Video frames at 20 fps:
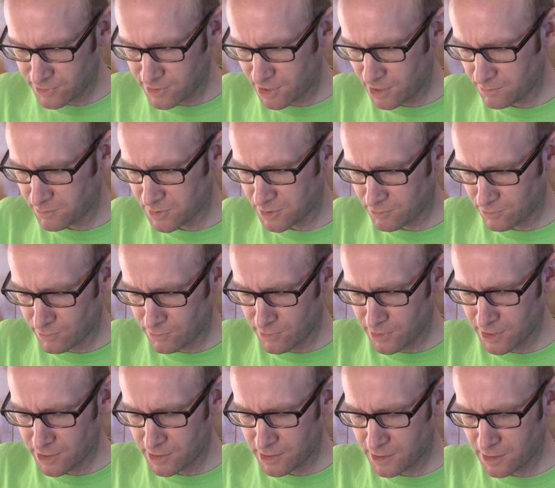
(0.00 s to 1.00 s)
tips
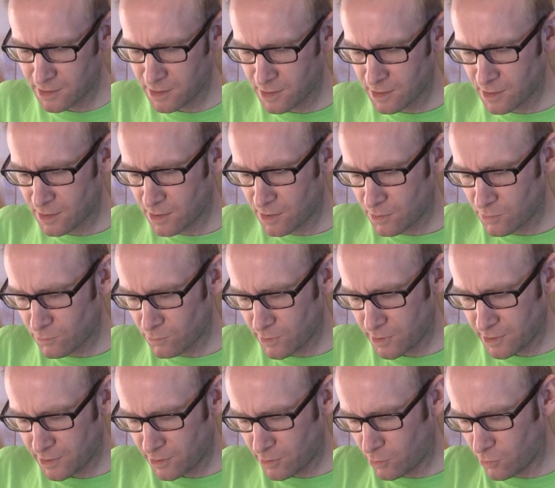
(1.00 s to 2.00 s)
really
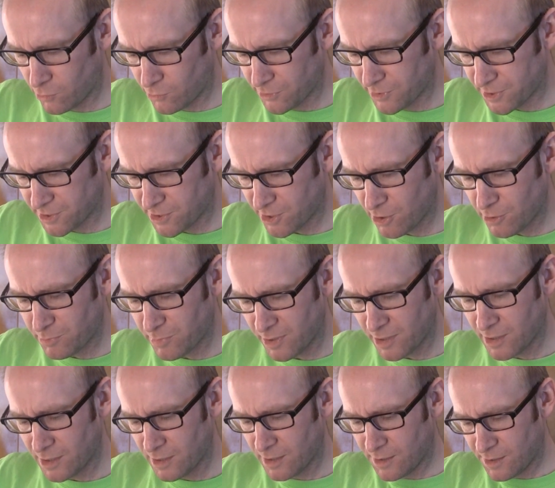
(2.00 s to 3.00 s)
hold the soap
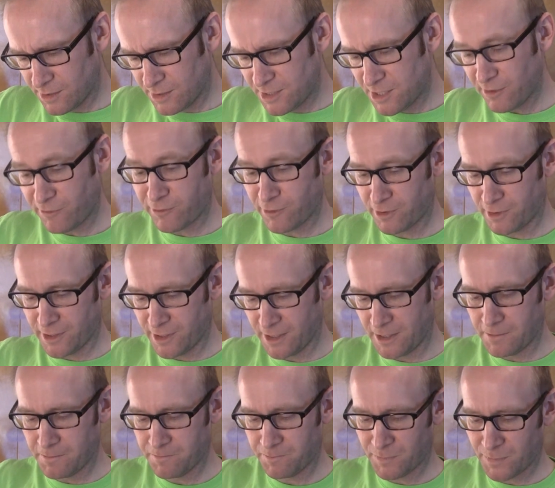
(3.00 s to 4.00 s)

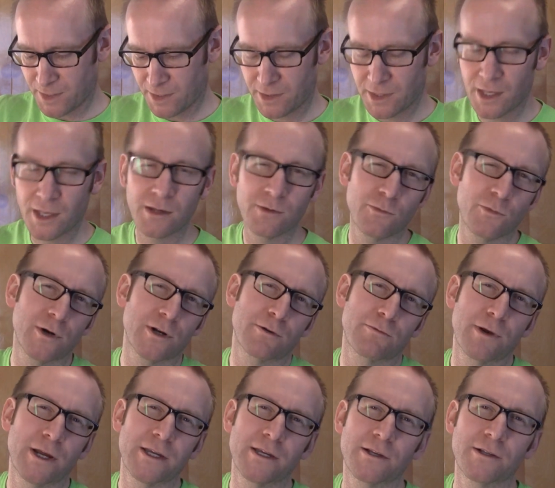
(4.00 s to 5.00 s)
differently than what a
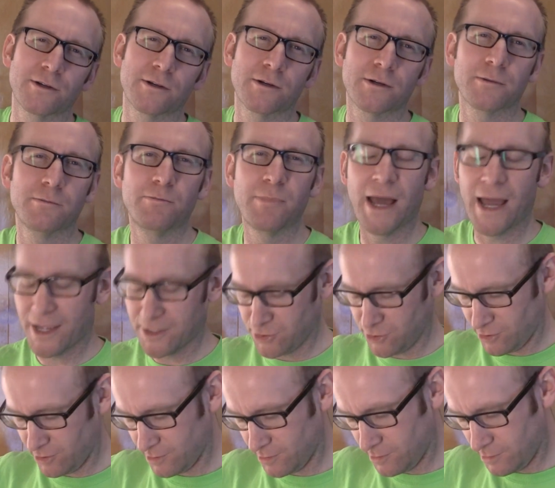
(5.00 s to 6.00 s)
regular
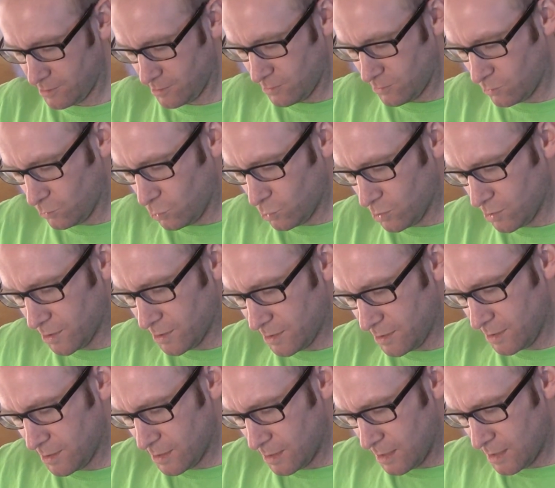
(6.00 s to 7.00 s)
Badger
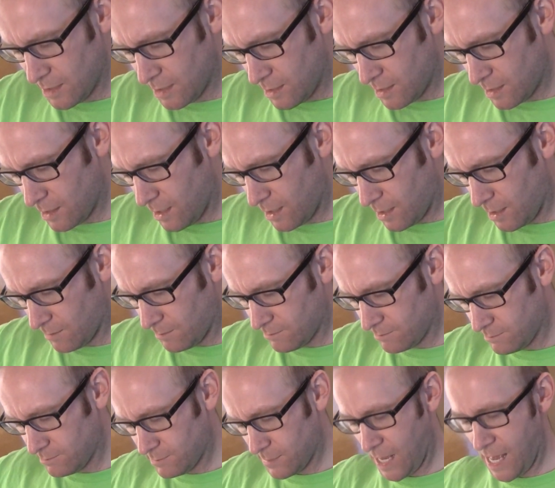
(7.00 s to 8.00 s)
would.
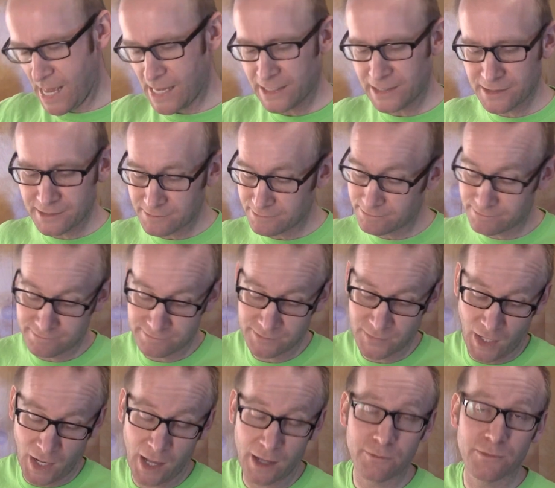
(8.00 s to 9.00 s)
I
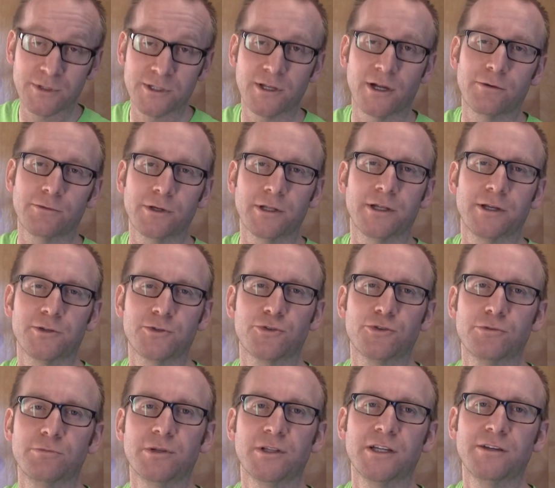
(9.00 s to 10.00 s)
was not really a
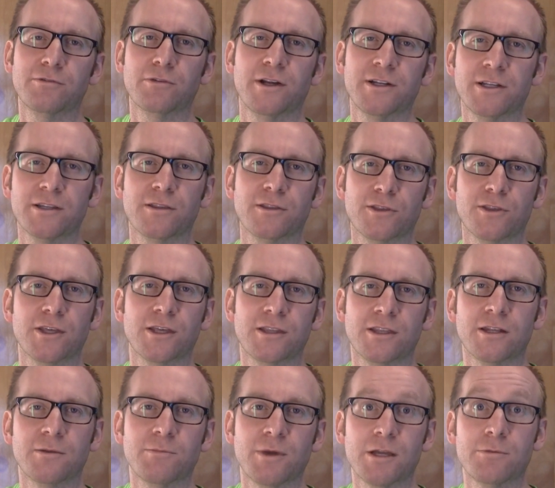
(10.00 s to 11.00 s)
true believer. I didn't think
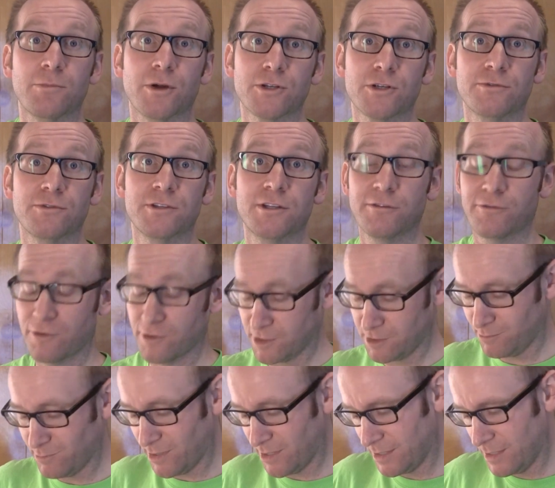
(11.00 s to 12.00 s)
that it made much of a
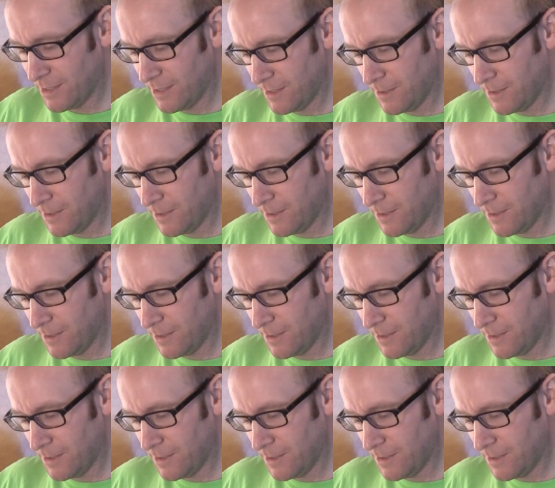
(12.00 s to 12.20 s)
difference, but